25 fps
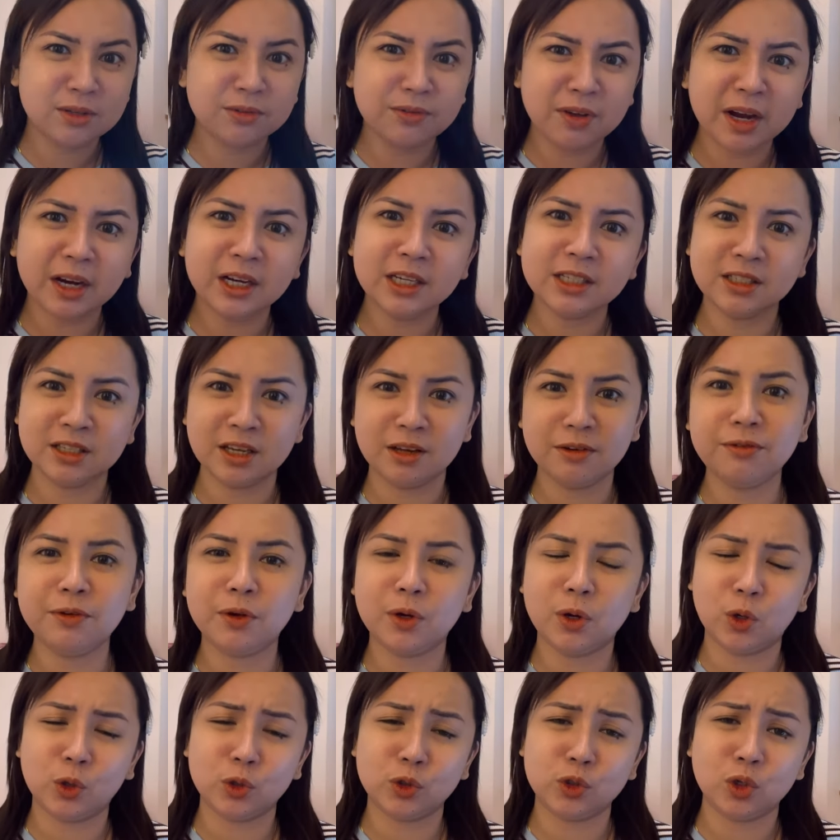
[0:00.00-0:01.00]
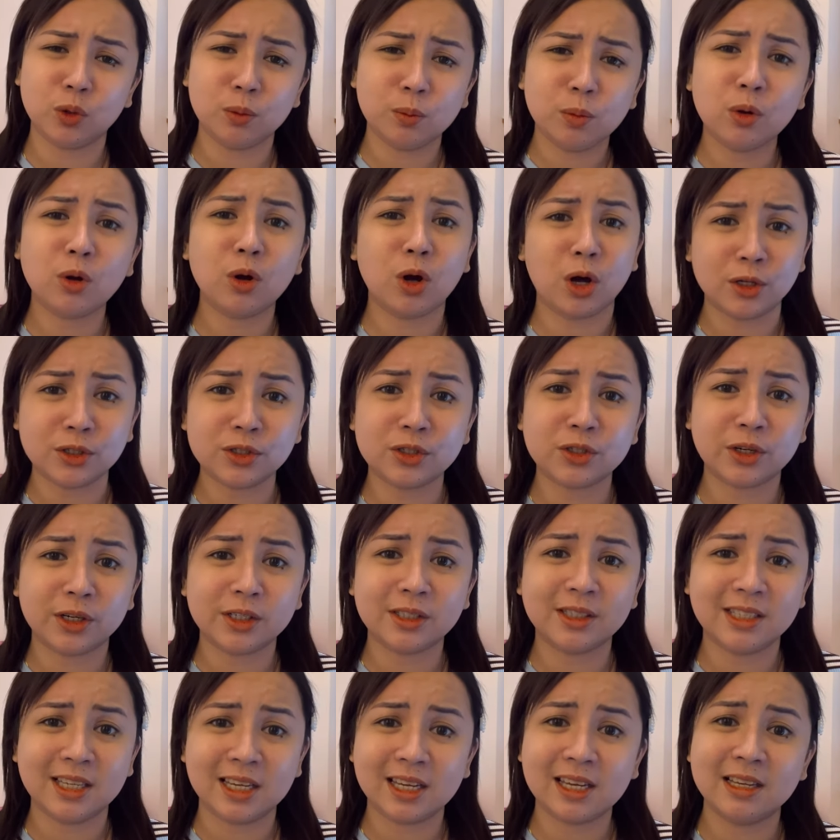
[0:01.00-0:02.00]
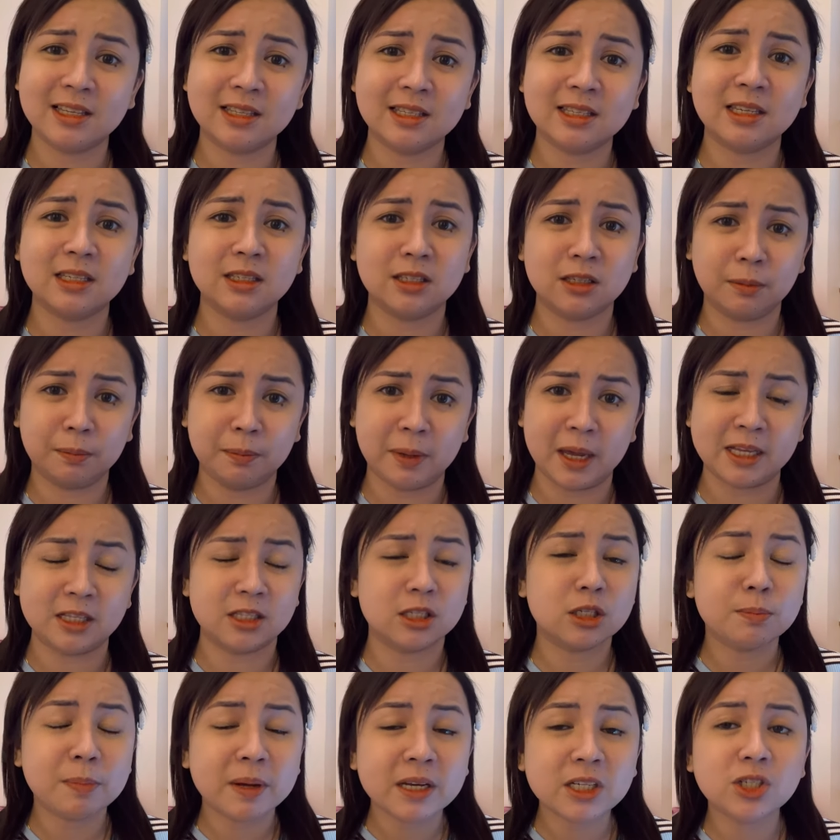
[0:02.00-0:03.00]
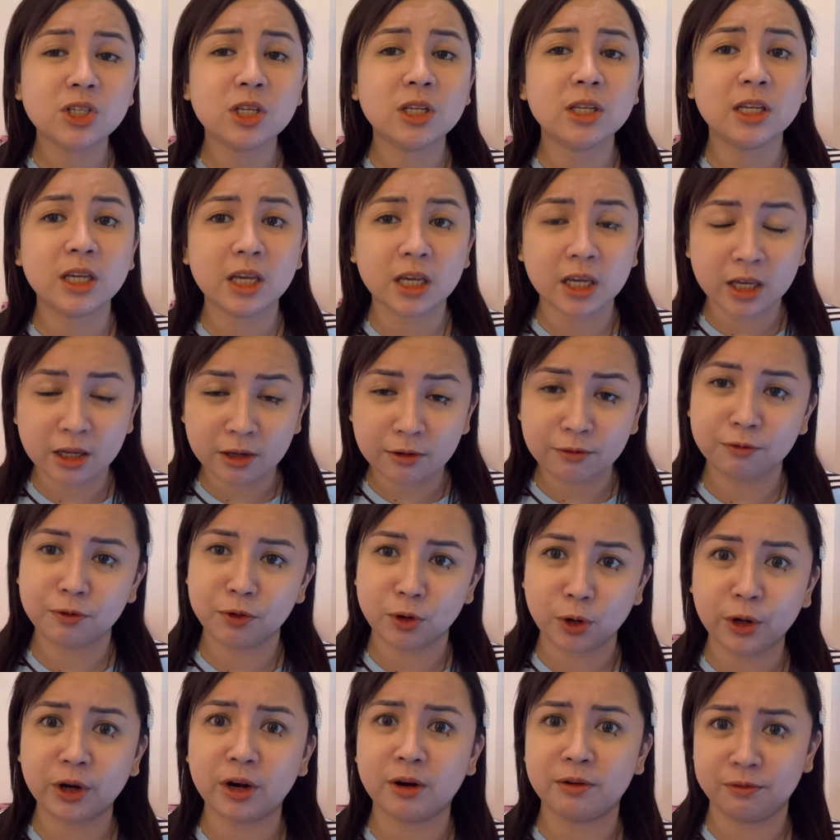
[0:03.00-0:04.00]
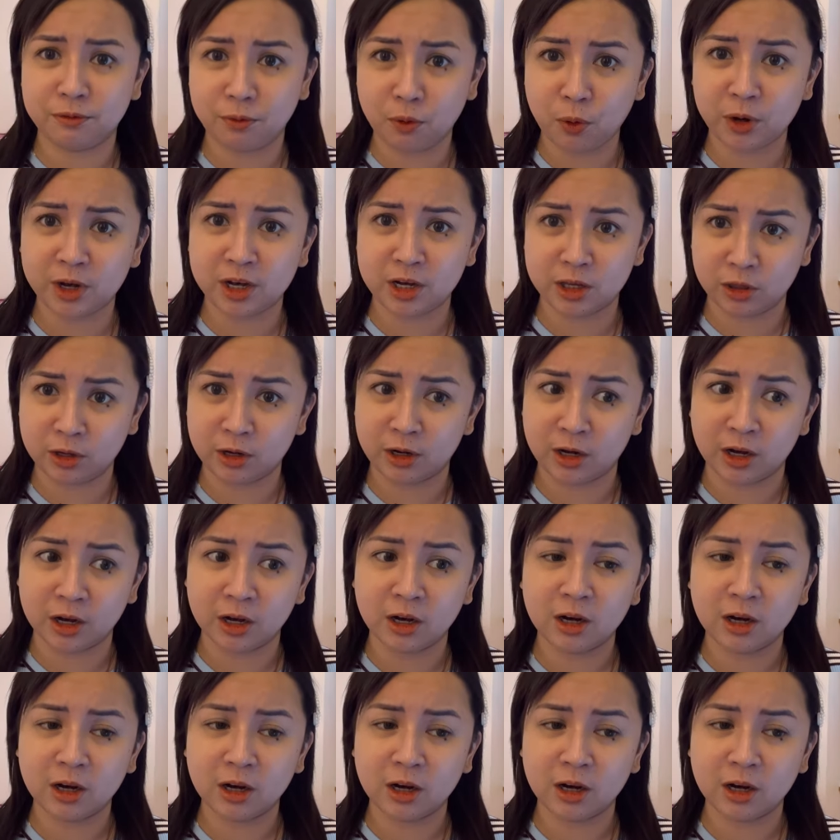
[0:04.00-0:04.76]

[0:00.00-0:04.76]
very difficult to book concert tickets in Japan, especially if you're a foreigner.